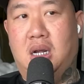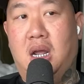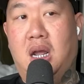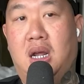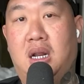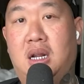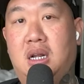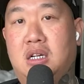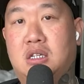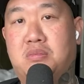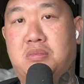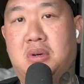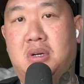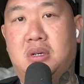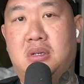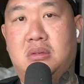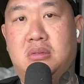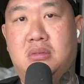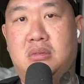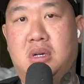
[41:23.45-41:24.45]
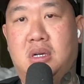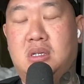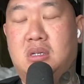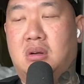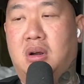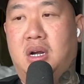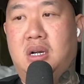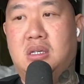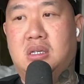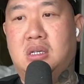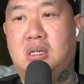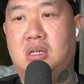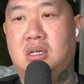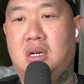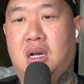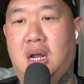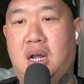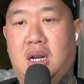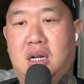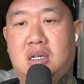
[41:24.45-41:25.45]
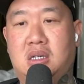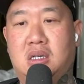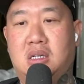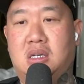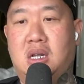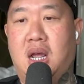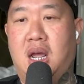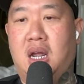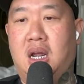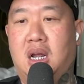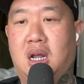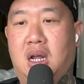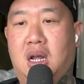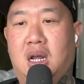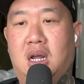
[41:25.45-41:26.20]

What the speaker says: Yeah, it is, bro. It's crazy. And it's just like,